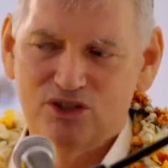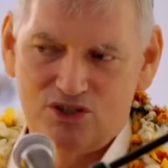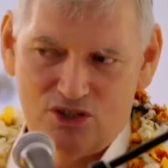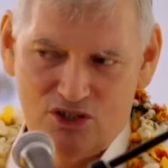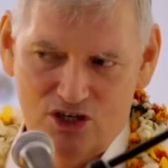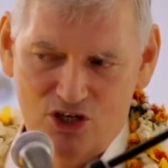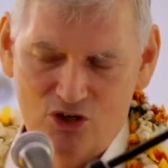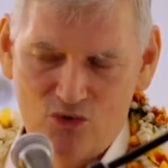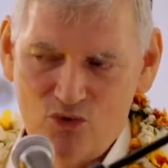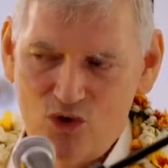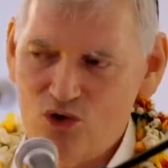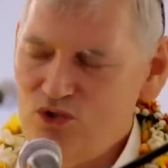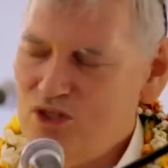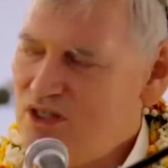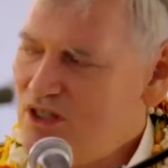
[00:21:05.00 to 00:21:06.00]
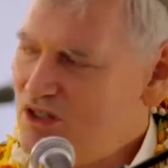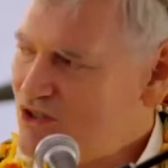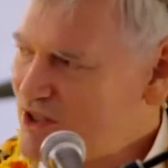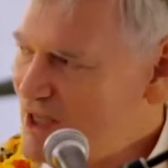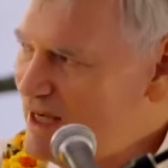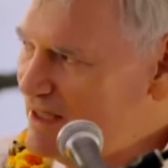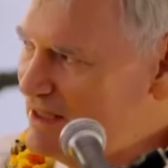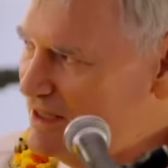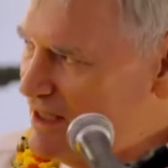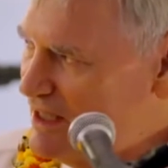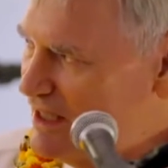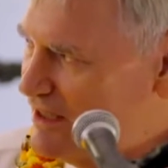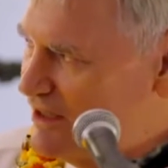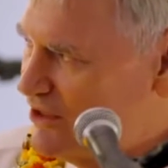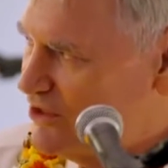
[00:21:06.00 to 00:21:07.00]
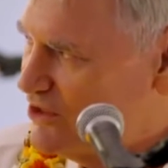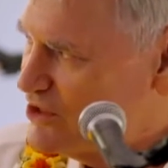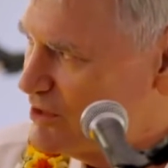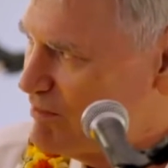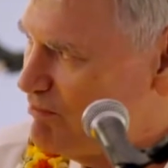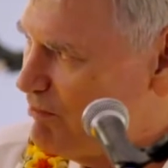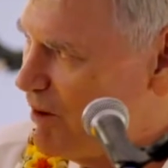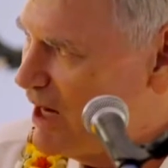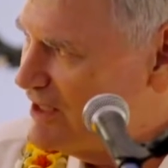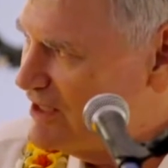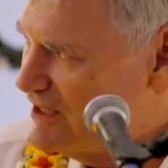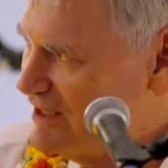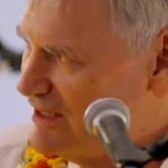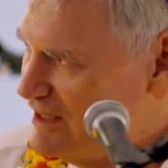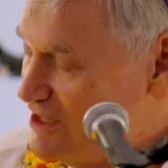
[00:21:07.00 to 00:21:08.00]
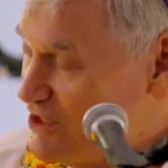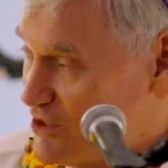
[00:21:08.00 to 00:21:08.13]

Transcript: this erroneous idea that this body